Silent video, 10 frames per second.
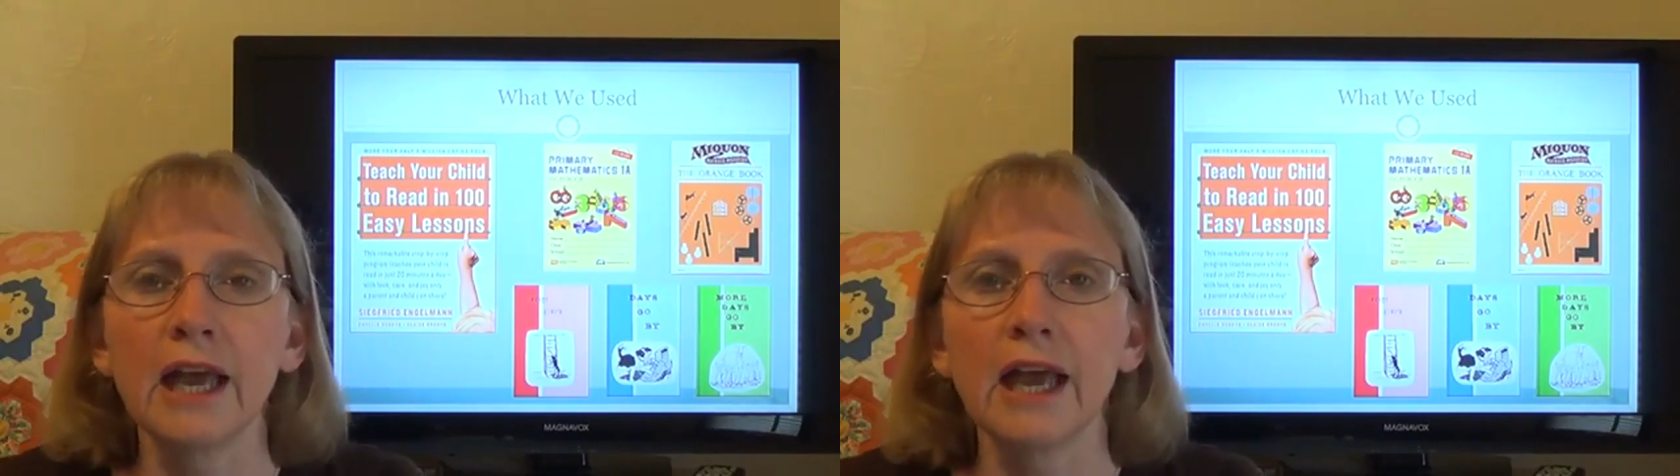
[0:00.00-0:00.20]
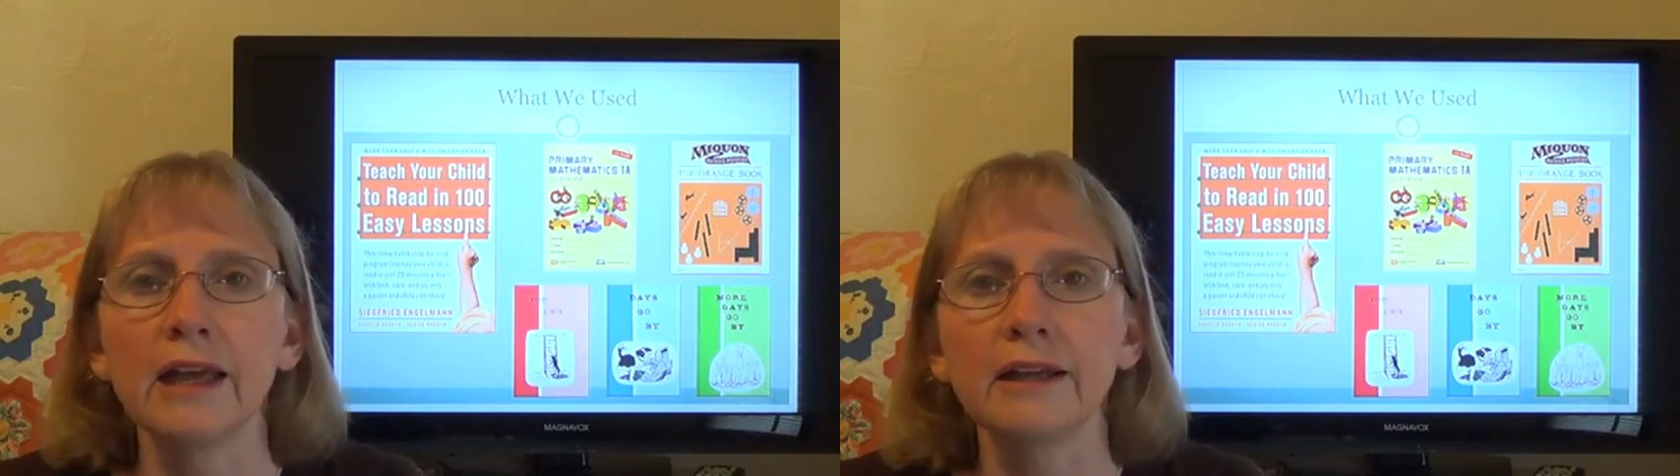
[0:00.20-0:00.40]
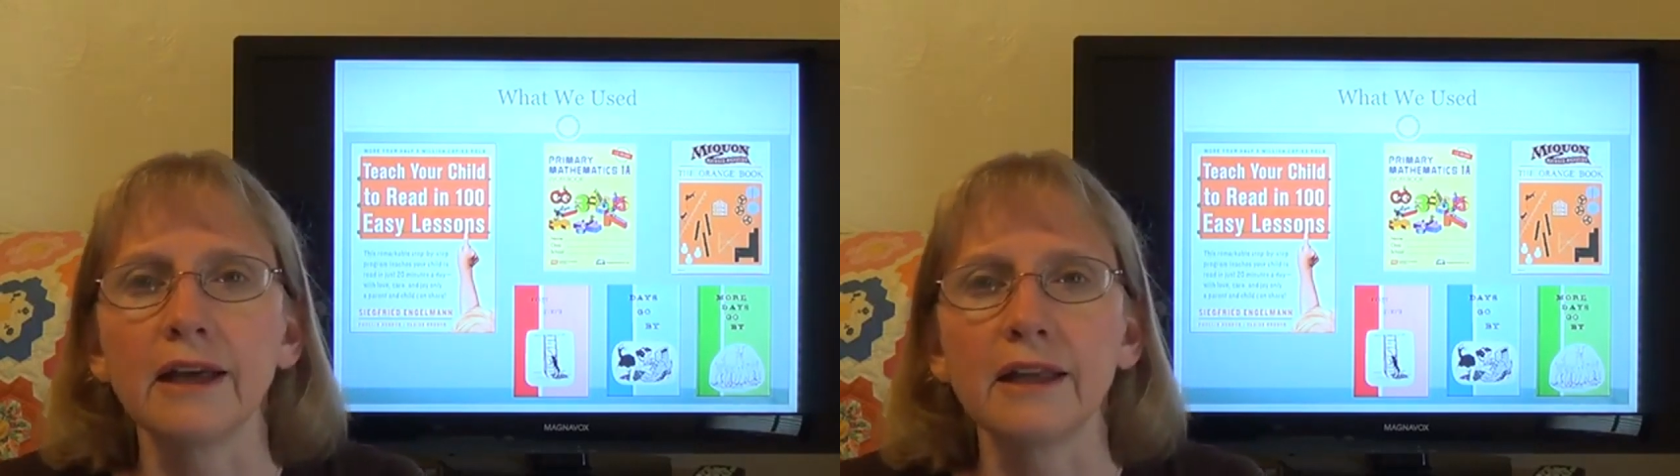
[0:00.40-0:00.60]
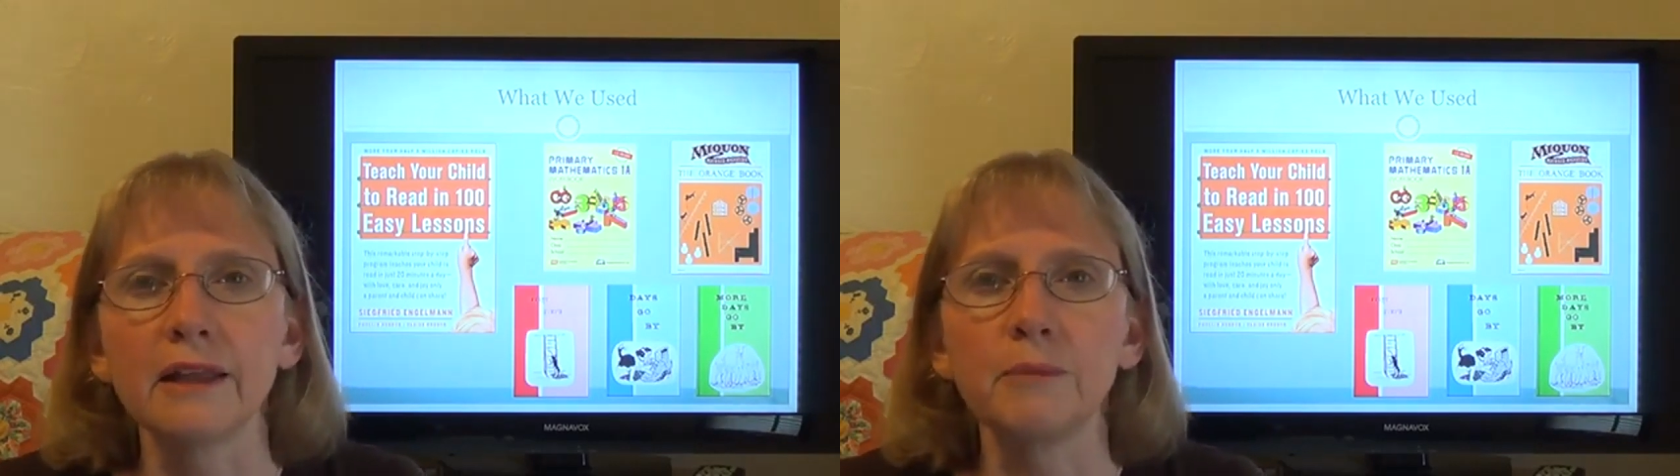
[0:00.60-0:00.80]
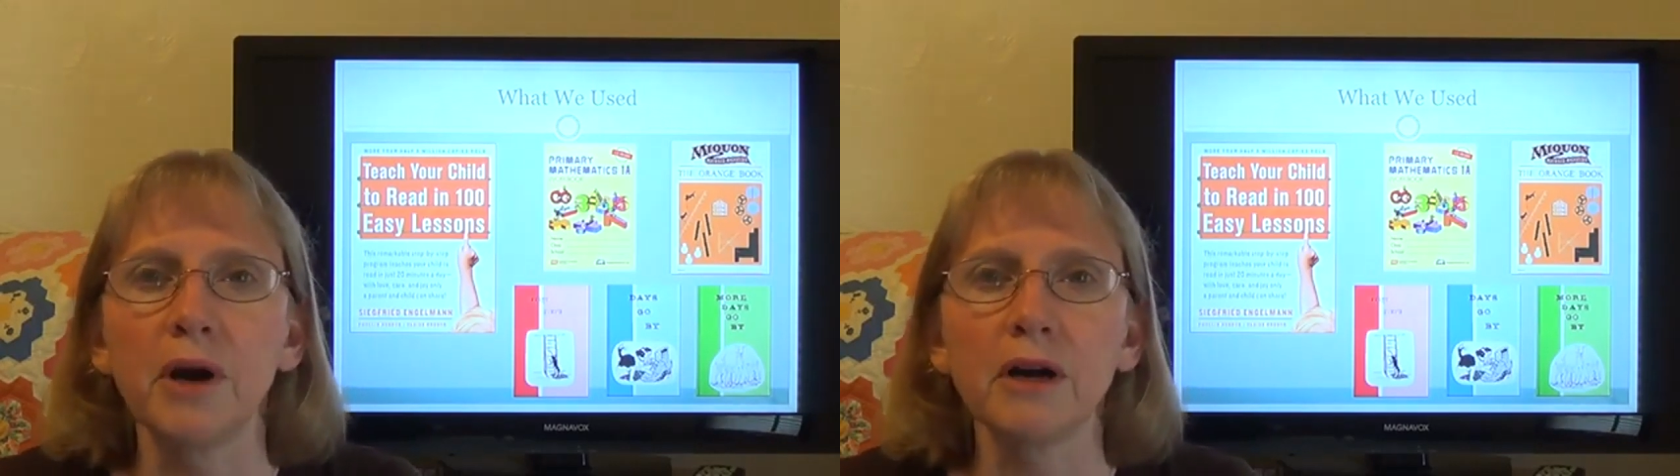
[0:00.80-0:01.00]
And I
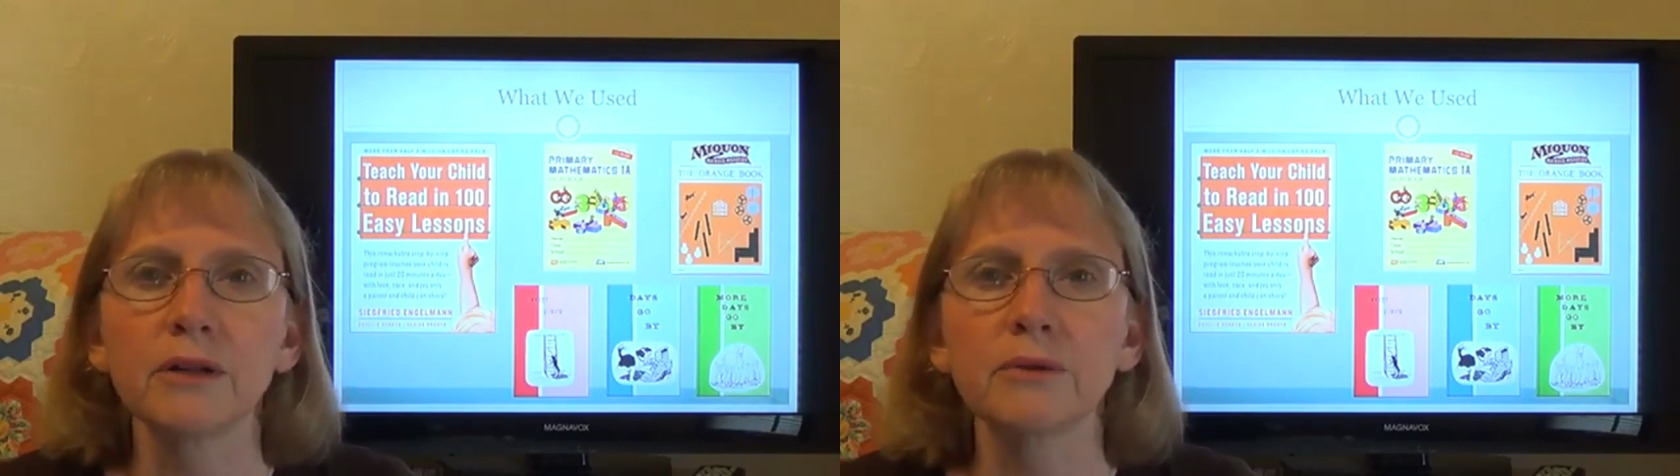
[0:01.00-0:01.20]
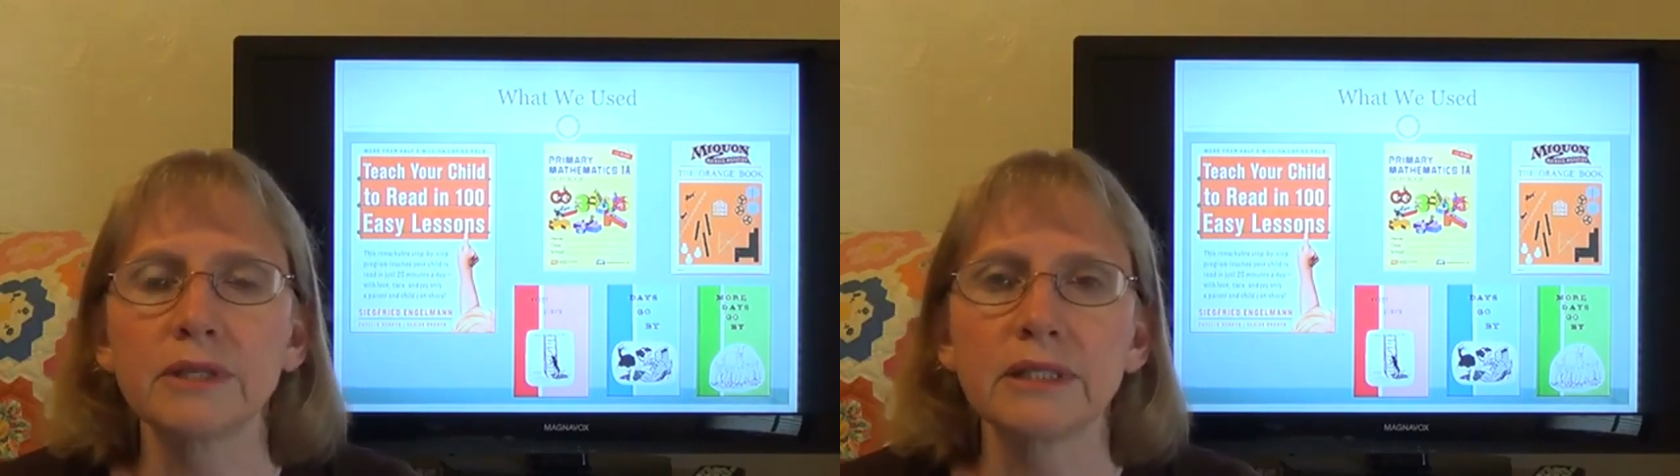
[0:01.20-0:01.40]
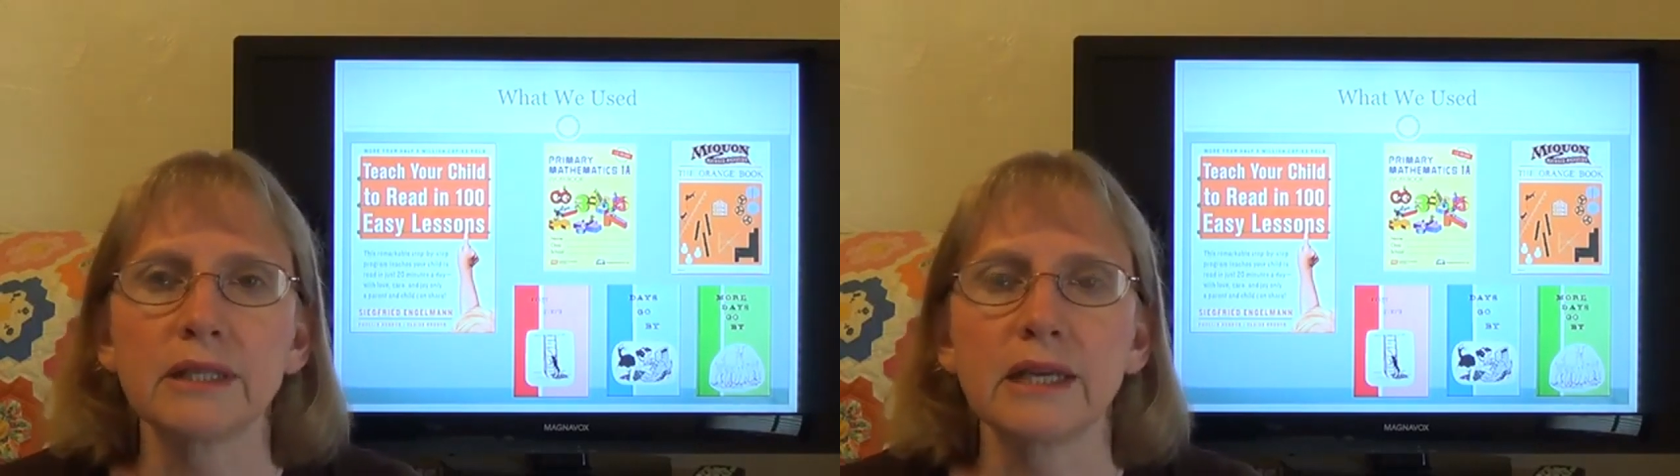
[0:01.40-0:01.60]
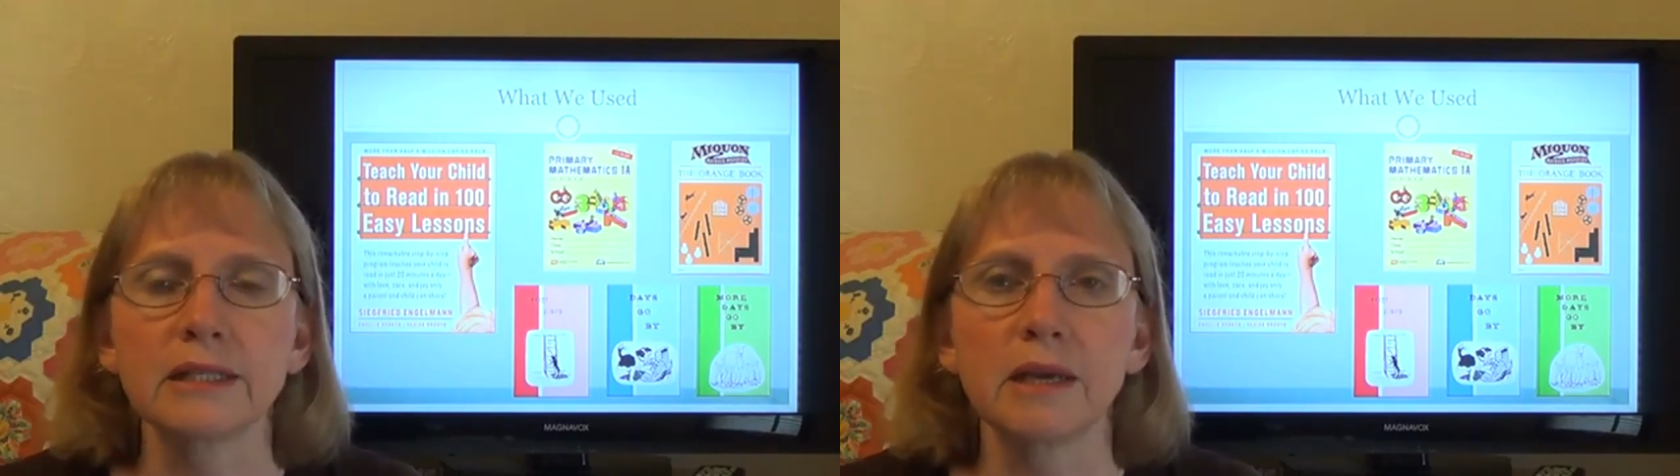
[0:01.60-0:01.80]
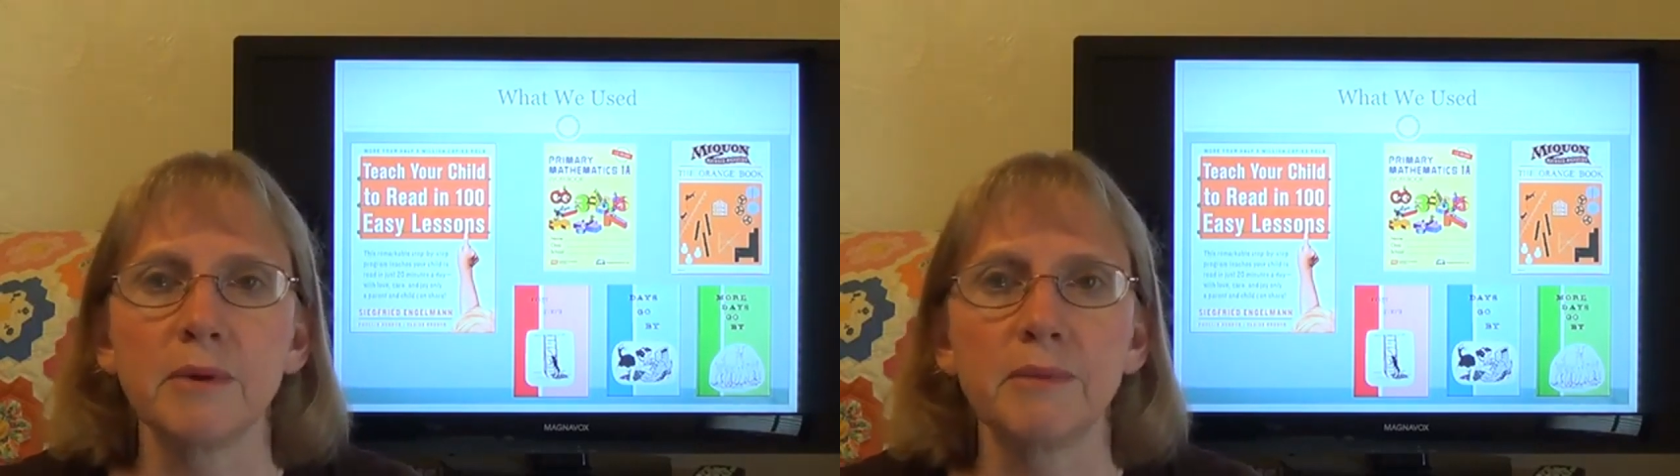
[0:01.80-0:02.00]
think part of the reason that's
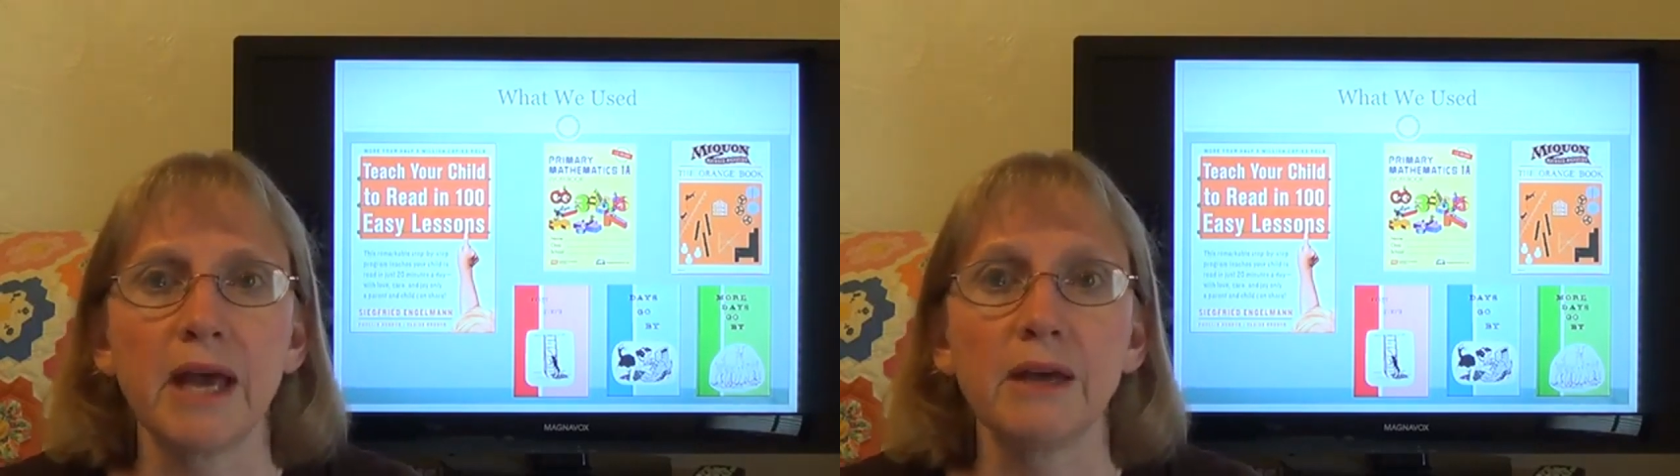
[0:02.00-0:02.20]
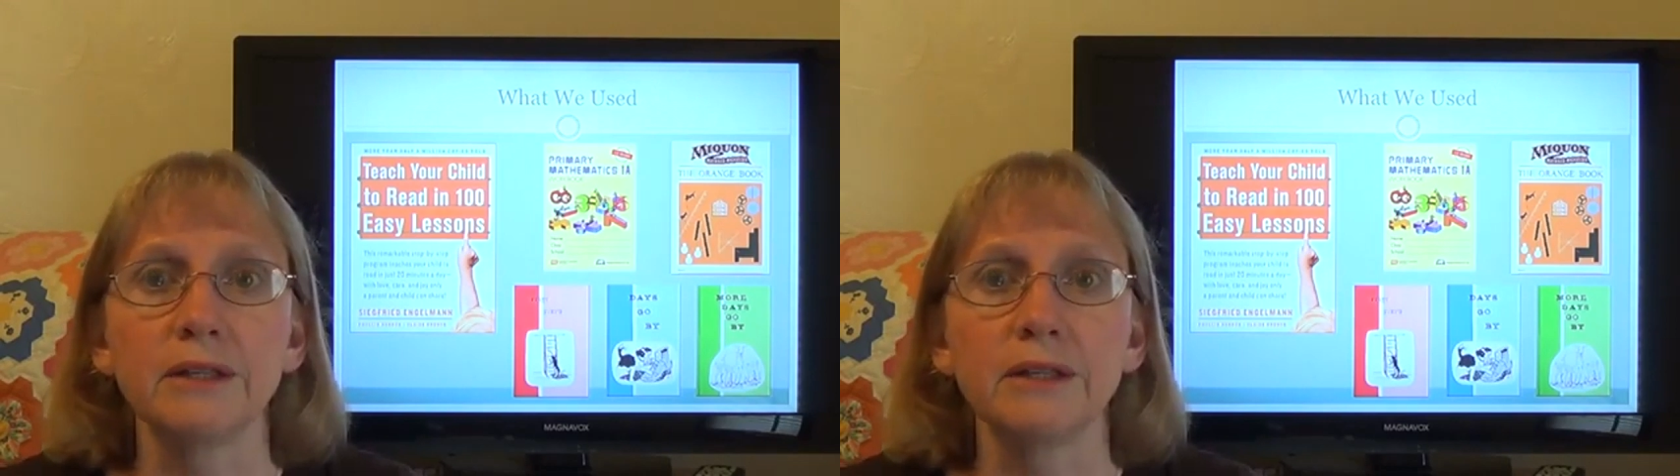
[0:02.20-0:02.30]
come about